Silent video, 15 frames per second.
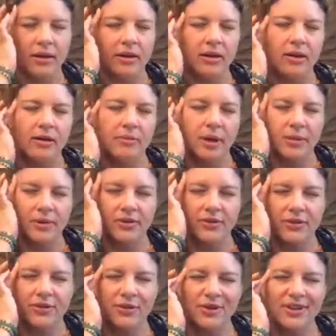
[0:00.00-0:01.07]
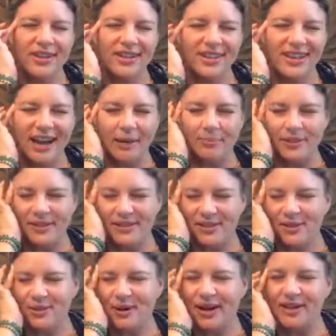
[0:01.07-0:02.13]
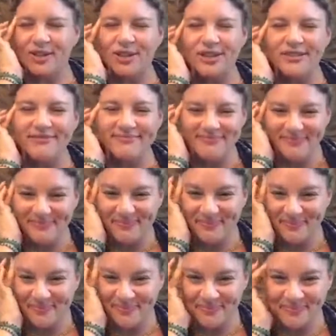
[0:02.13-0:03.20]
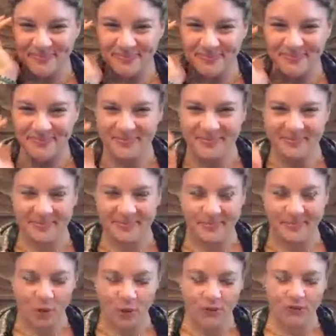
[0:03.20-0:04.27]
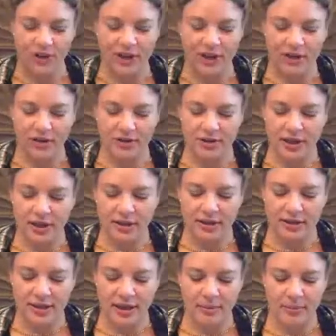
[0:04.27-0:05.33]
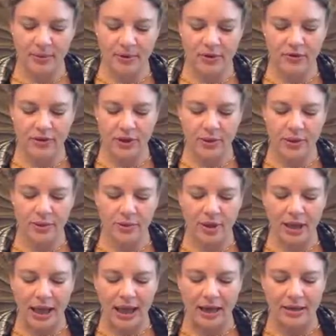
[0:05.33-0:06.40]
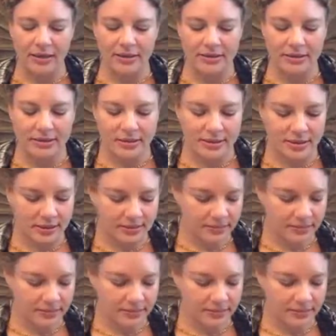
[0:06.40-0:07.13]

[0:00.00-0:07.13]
Maybe even turning the opposite direction. Both fingers on the temple, very relaxed.